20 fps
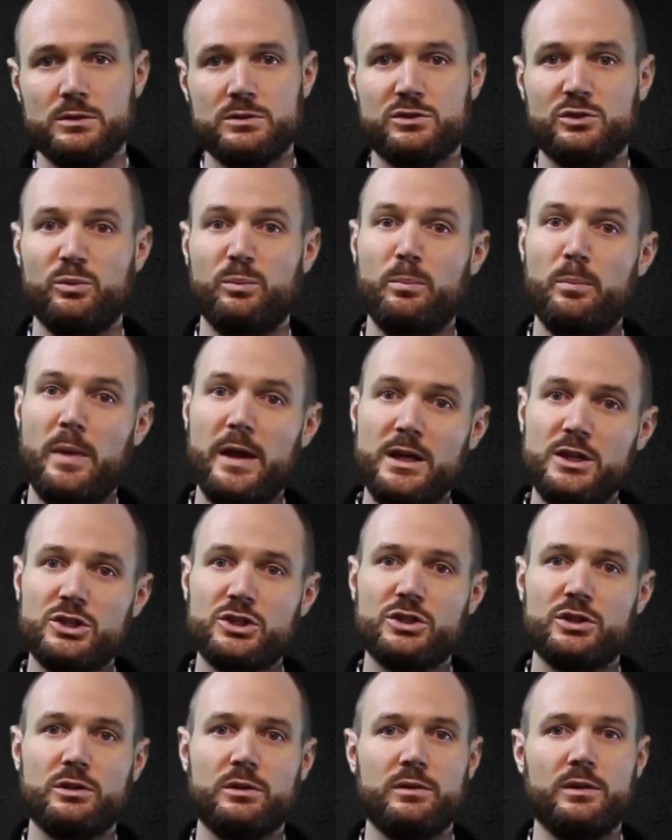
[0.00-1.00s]
So make
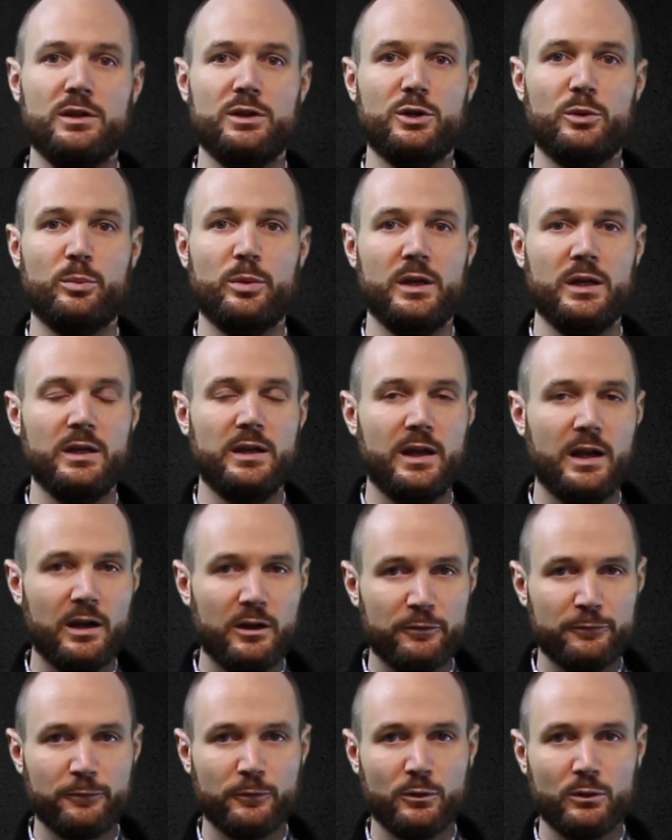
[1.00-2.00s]
sure that you're being
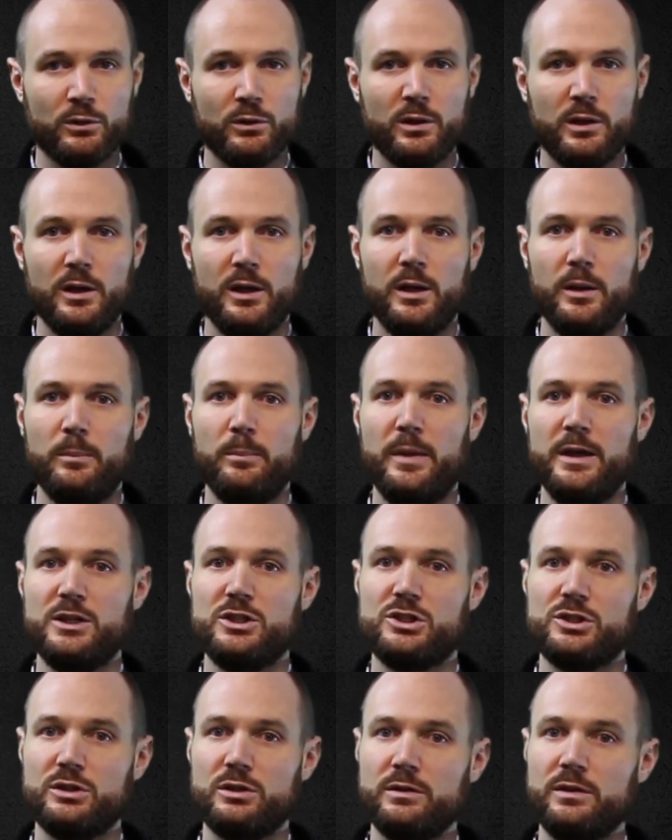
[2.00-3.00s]
careful, make
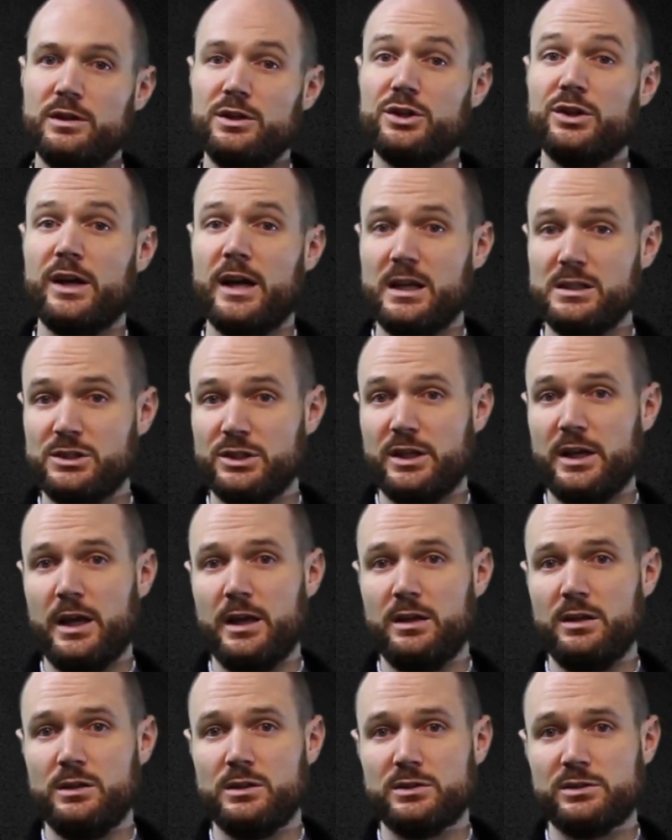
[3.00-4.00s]
sure that you're
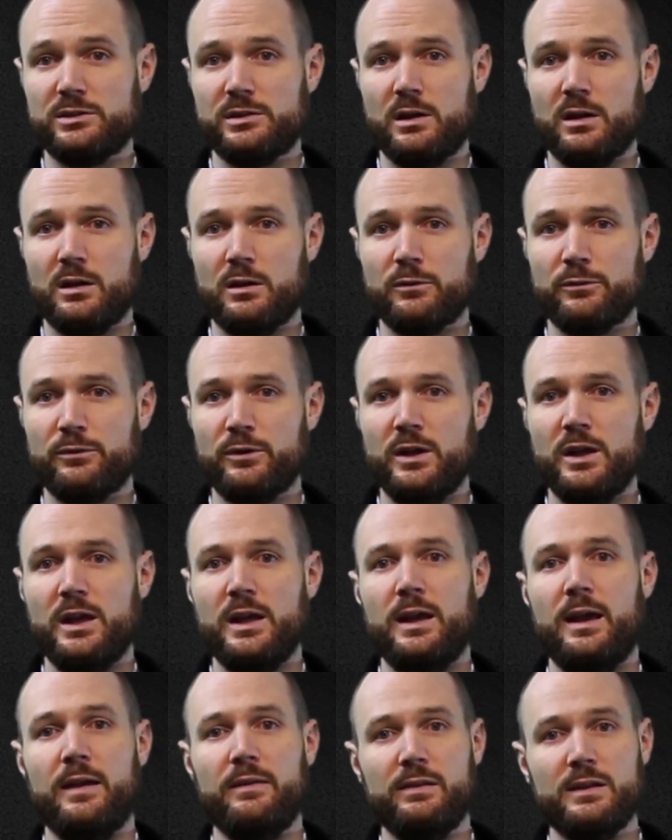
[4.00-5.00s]
educating yourself,
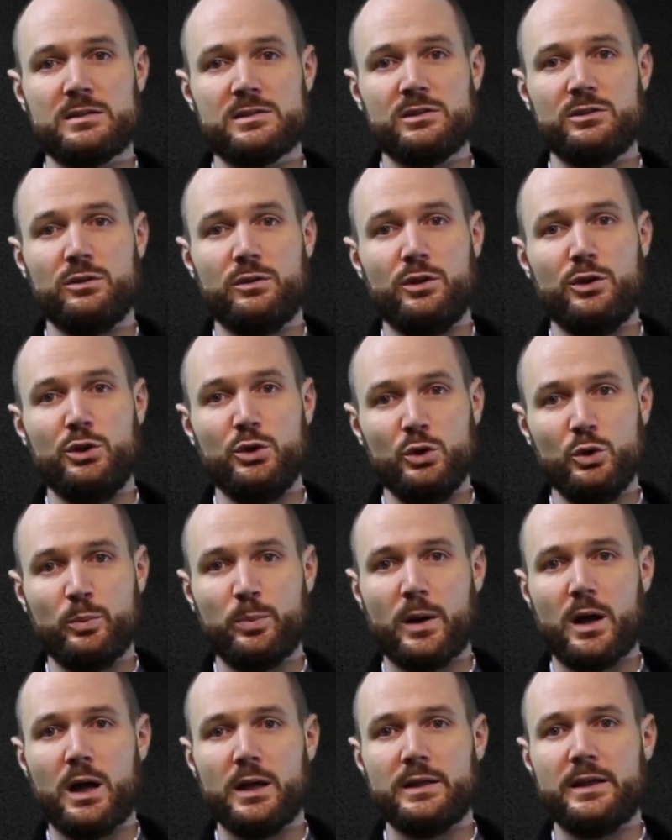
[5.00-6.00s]
and listen to the new
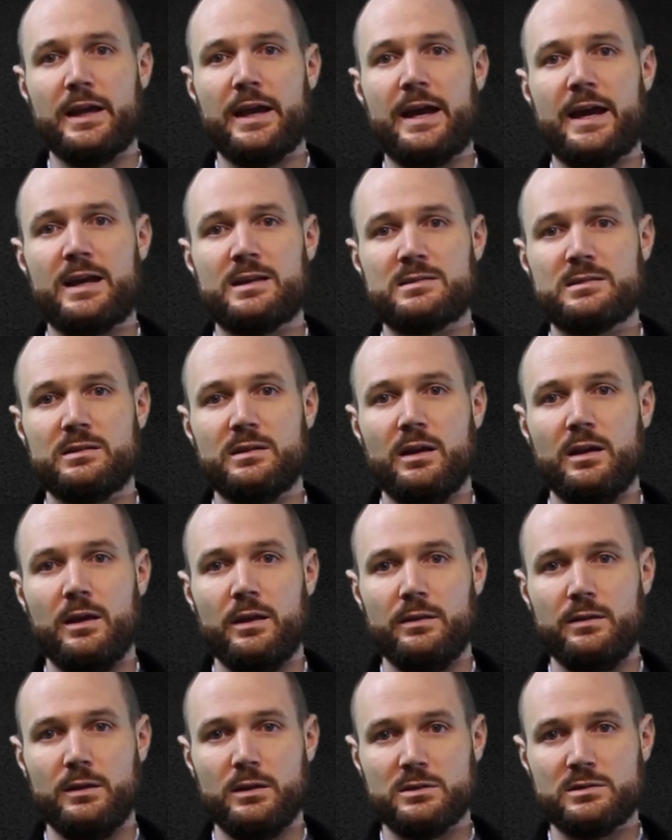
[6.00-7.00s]
podcast
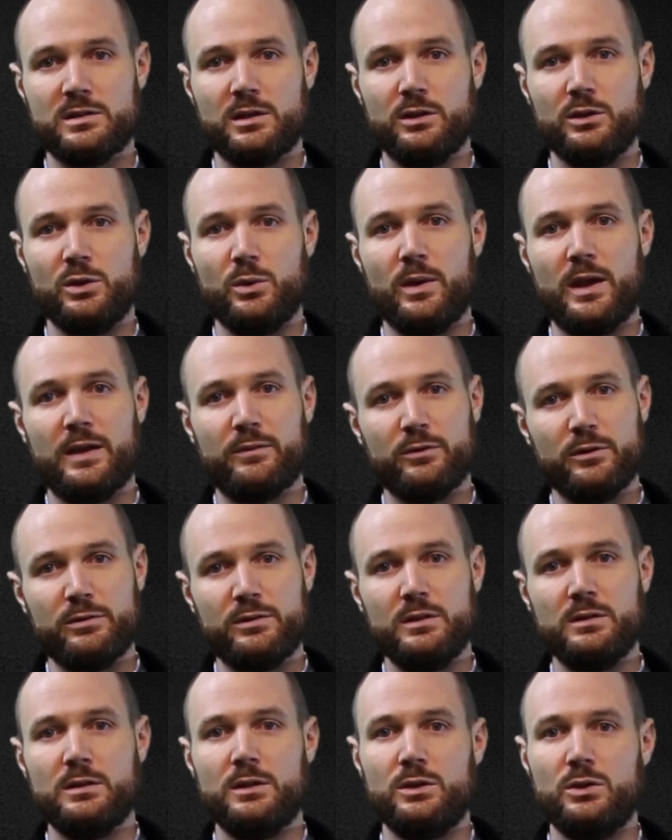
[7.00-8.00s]
that'll tell you
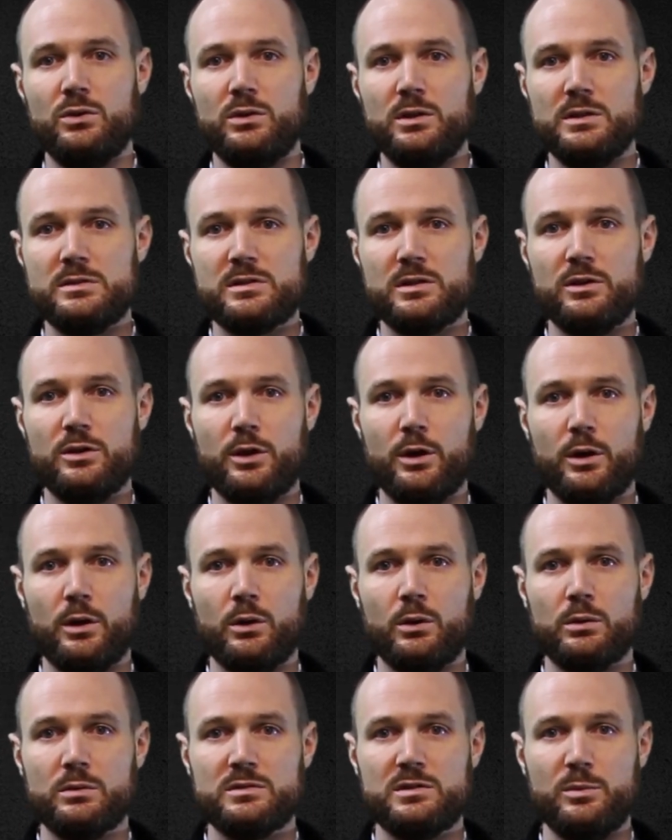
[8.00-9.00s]
everything that you need to
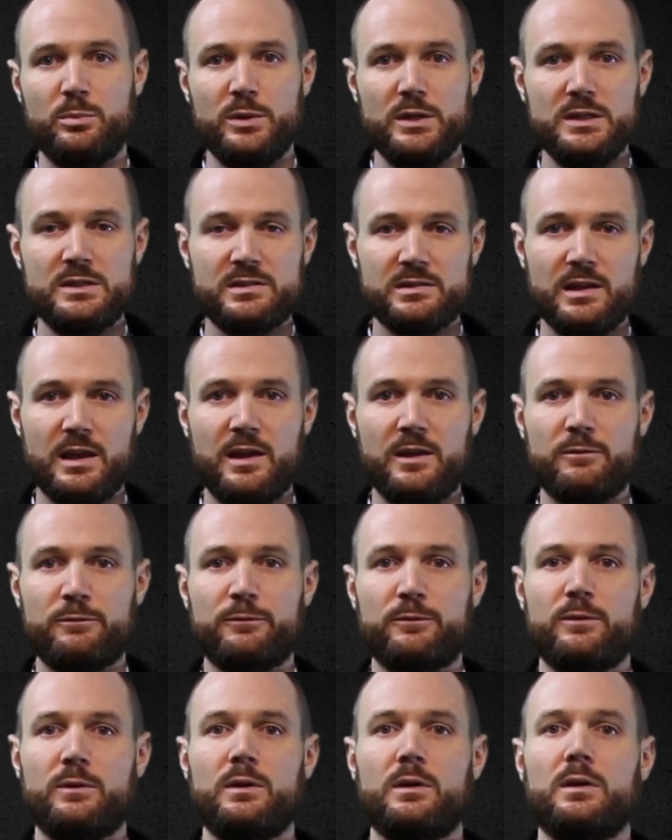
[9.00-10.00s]
know to be safe
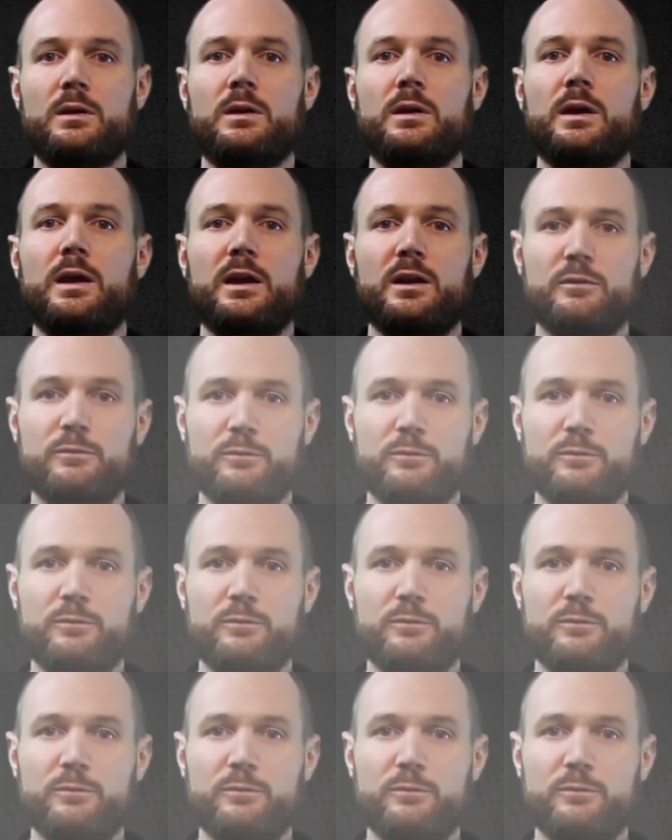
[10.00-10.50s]
and